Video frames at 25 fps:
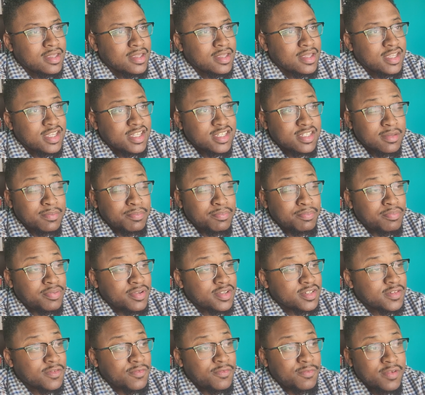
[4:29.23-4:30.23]
he's a
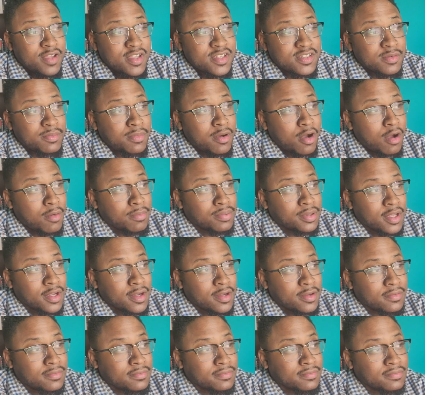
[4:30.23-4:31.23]
ball
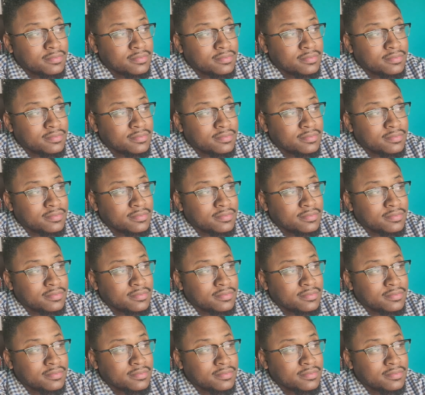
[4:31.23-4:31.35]
player,